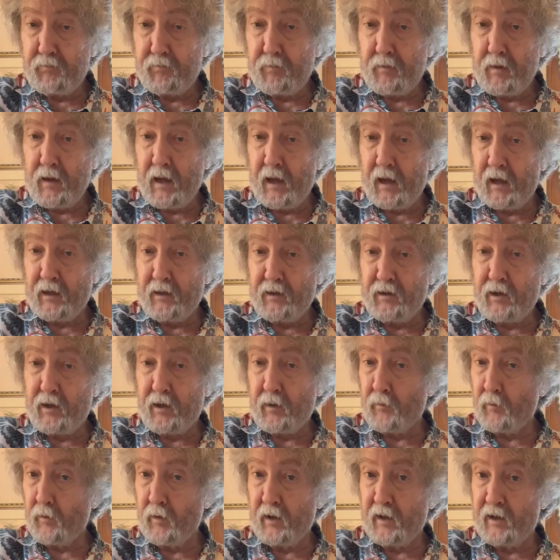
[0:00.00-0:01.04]
and you can
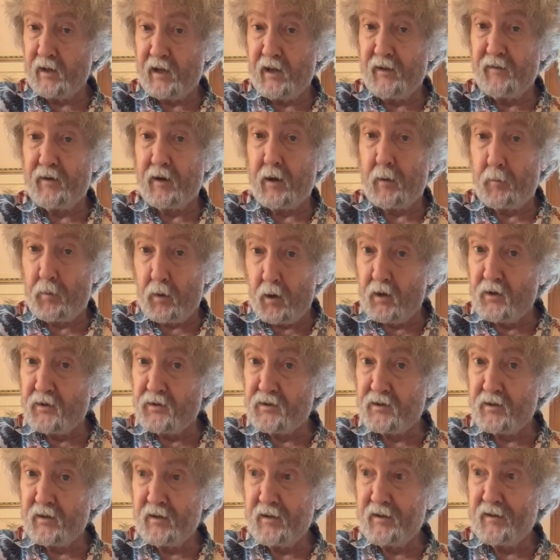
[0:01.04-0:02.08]
really give it a
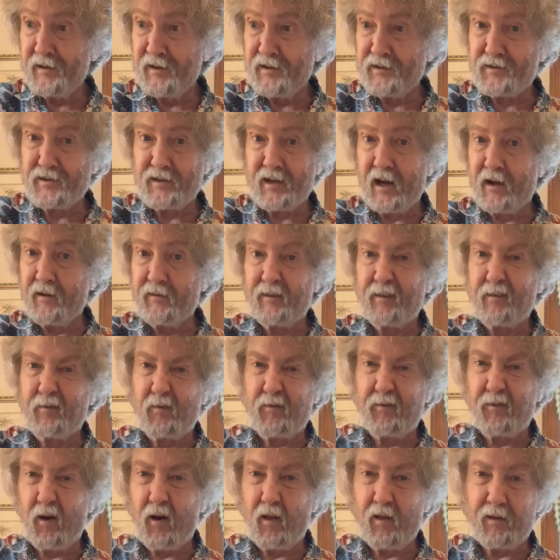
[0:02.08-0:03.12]
punch instead of it
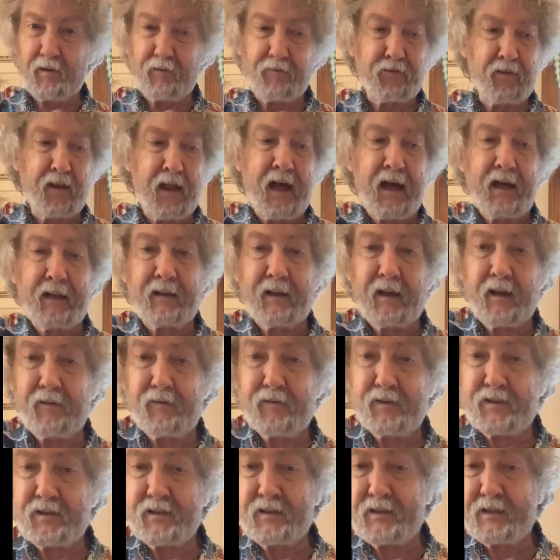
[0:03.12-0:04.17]
falling flat. Like if
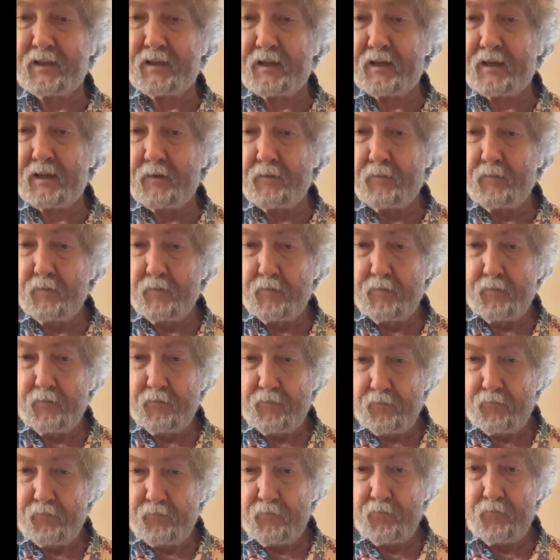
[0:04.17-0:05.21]
it's D,
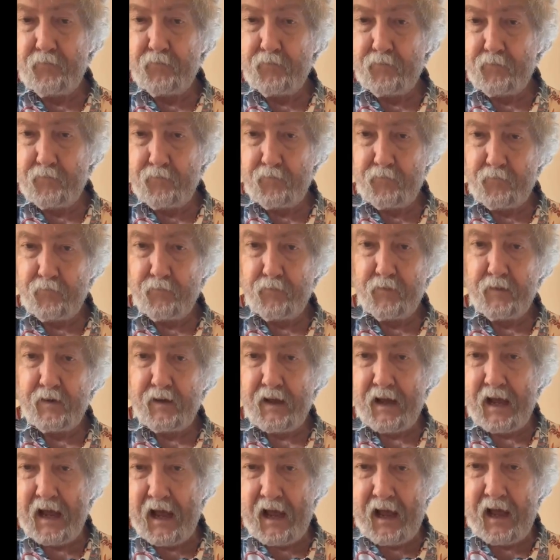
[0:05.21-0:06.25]

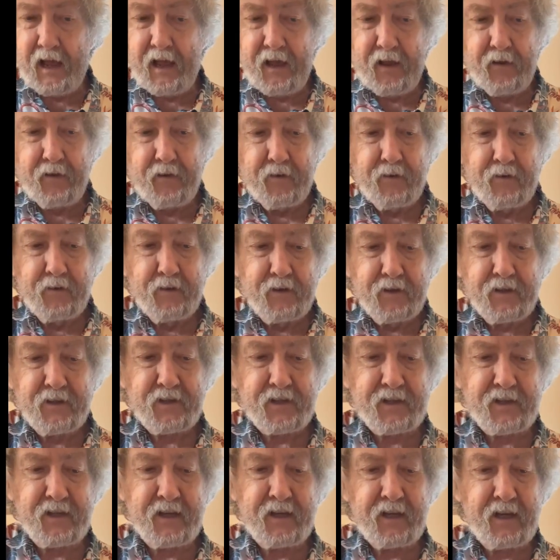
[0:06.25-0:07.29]
A,
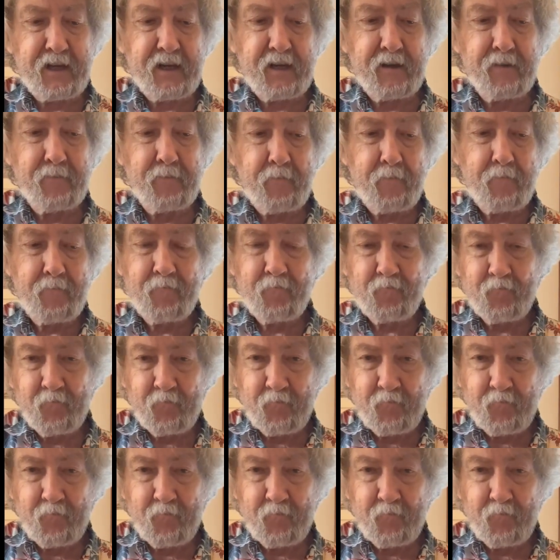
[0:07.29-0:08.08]
C, a